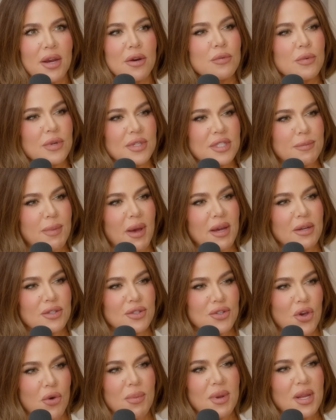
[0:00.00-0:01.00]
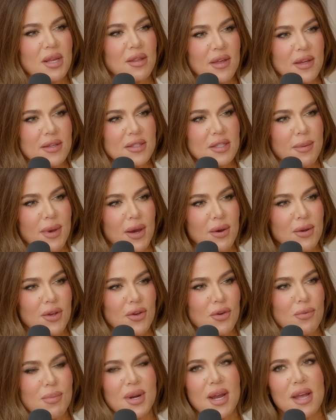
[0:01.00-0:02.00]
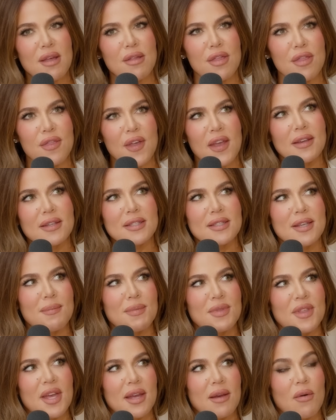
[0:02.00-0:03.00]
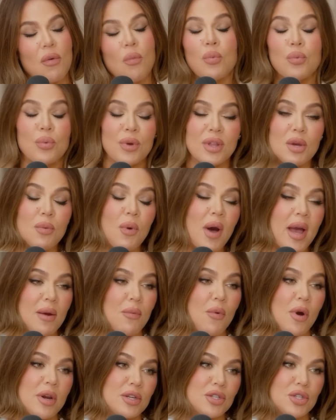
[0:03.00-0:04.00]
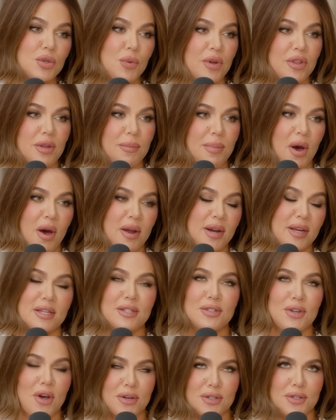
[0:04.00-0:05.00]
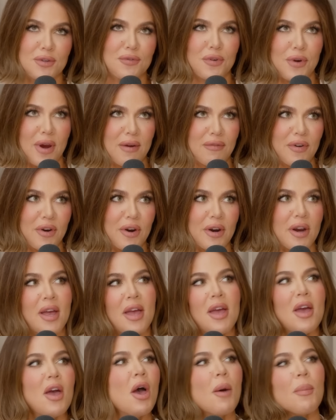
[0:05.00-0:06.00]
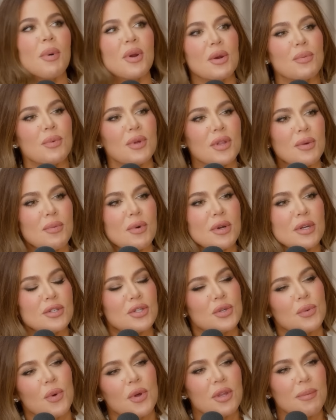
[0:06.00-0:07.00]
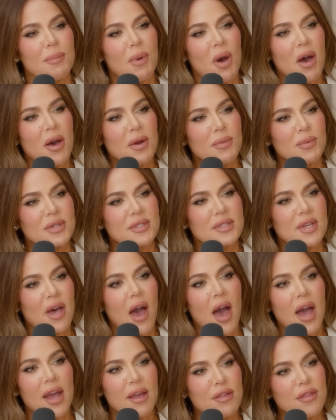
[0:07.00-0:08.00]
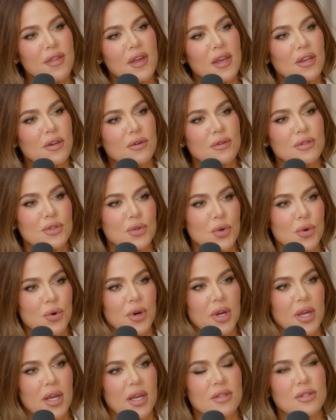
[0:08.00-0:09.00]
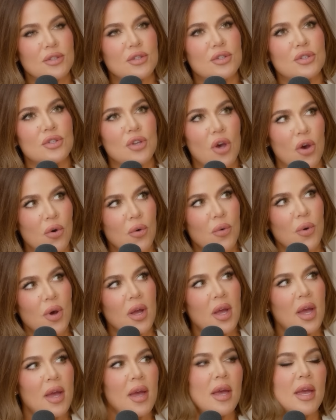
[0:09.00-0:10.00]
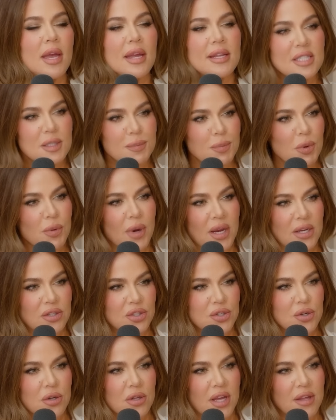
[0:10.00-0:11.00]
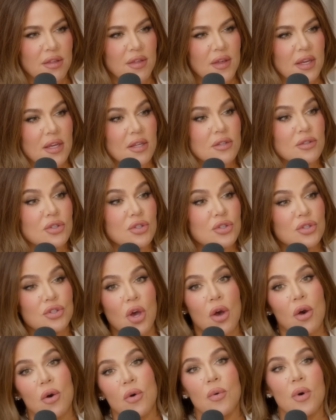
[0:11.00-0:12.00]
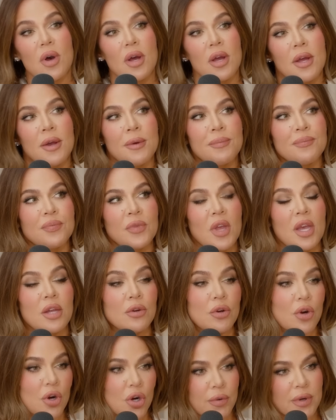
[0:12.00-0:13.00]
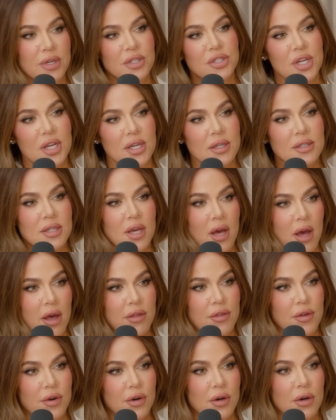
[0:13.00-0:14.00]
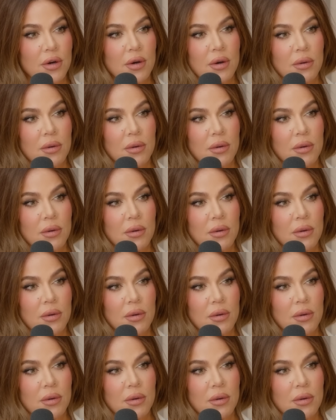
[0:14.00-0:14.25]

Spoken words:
and respect so many things about you, but I think something really why I wanted you on the pod, I could talk to you forever, but I really wanted you on the pod was I think your story is so inspirational. I think it's so encouraging to other